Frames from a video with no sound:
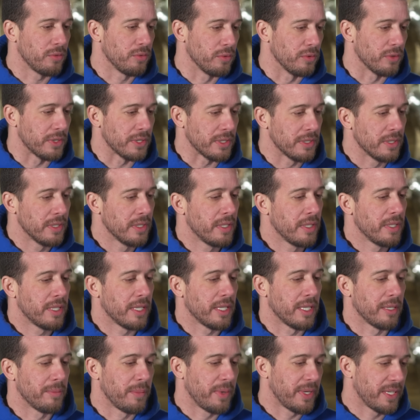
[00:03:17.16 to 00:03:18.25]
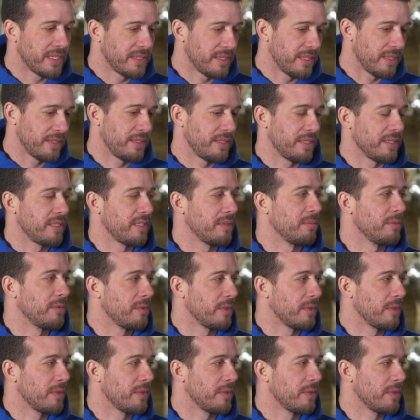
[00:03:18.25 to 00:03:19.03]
cooling, and it makes this system,